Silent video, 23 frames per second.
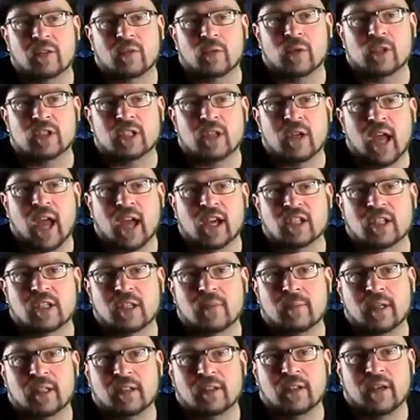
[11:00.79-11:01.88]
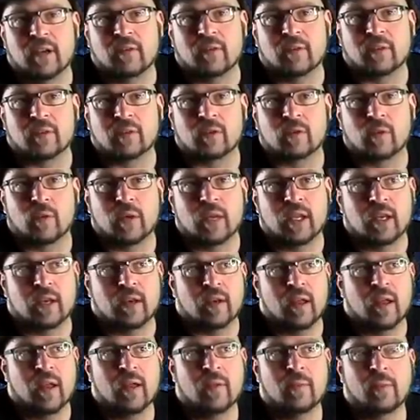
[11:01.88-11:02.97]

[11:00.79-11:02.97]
which actually means the difference between